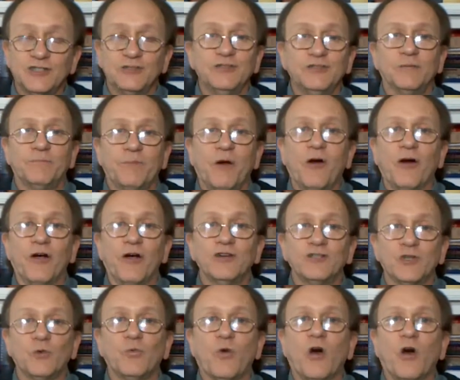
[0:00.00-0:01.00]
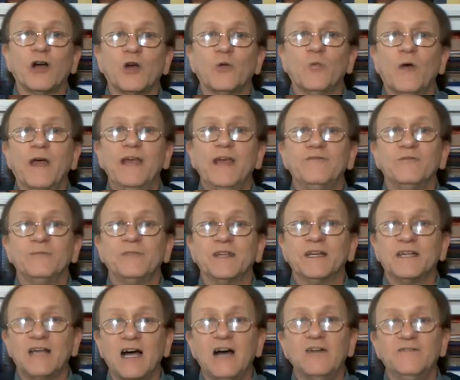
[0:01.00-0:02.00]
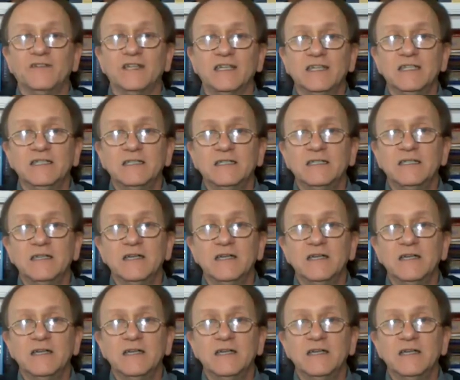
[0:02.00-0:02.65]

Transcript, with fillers: to depart, to walk away from the covenant,